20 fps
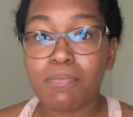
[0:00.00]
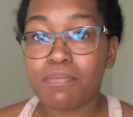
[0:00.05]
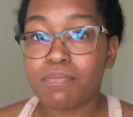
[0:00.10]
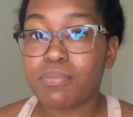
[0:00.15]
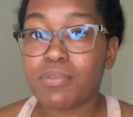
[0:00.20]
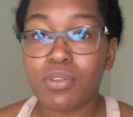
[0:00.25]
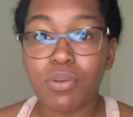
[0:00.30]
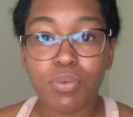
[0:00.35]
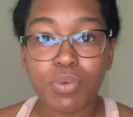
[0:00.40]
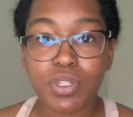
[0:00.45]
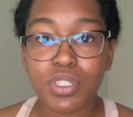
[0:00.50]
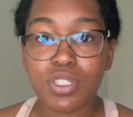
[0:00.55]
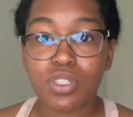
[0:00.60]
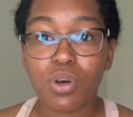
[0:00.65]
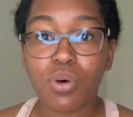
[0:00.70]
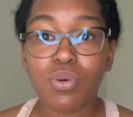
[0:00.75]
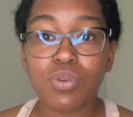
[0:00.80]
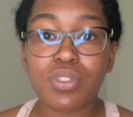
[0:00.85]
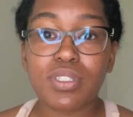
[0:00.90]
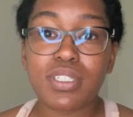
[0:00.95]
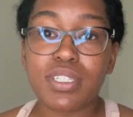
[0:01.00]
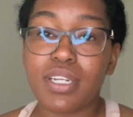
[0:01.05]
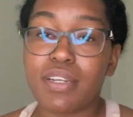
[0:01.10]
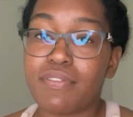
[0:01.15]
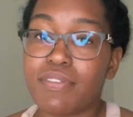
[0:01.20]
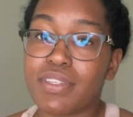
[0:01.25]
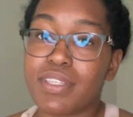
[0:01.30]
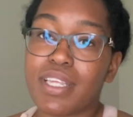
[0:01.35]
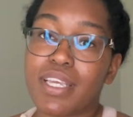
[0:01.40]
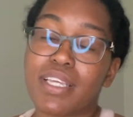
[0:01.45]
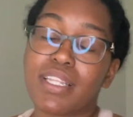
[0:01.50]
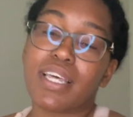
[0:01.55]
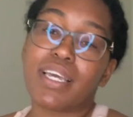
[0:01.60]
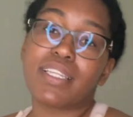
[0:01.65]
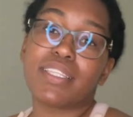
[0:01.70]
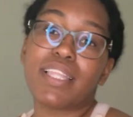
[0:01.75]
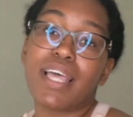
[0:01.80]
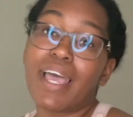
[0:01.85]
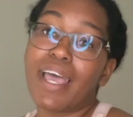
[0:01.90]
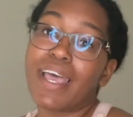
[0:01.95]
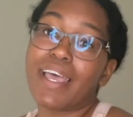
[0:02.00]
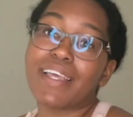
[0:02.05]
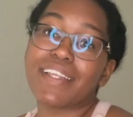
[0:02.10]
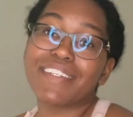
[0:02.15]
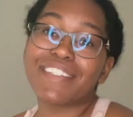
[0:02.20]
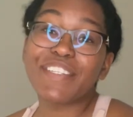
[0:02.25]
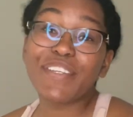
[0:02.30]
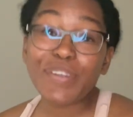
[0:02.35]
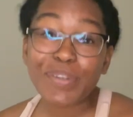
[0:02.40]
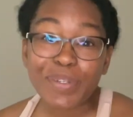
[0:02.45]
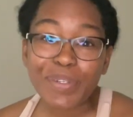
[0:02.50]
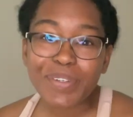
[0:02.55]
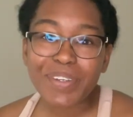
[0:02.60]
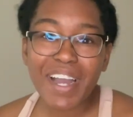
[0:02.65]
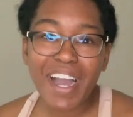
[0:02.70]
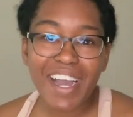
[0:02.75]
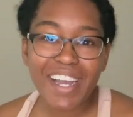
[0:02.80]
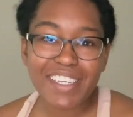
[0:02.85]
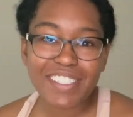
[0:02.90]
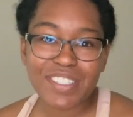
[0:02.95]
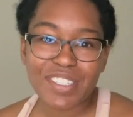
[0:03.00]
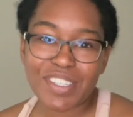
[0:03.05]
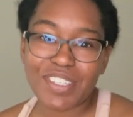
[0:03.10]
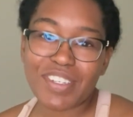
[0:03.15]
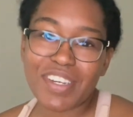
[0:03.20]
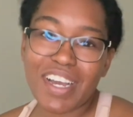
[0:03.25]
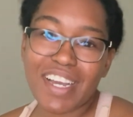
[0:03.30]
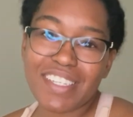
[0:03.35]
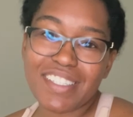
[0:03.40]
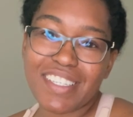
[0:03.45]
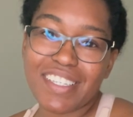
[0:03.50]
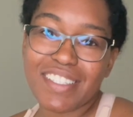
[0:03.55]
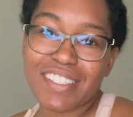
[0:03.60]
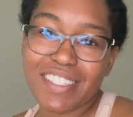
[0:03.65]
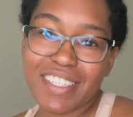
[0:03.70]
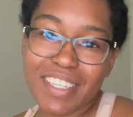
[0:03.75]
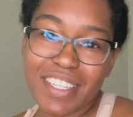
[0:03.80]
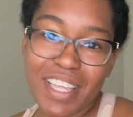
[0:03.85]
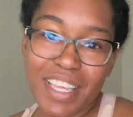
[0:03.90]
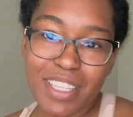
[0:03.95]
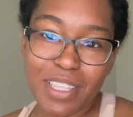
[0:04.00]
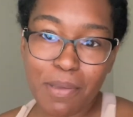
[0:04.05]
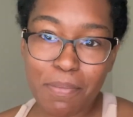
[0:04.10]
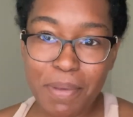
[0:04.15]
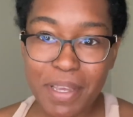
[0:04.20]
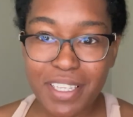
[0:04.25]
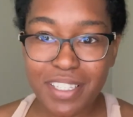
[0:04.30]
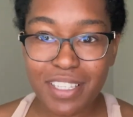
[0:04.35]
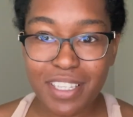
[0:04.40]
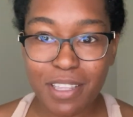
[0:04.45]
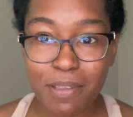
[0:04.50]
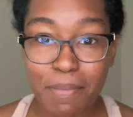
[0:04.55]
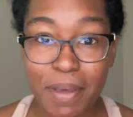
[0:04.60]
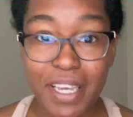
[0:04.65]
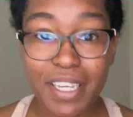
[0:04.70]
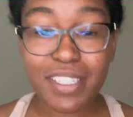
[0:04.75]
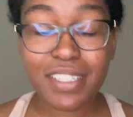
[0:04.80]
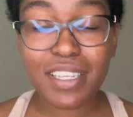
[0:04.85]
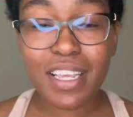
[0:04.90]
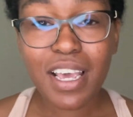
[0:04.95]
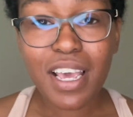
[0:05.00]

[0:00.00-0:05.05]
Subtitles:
the results and everything like that to you guys so you guys can see like the best of the best.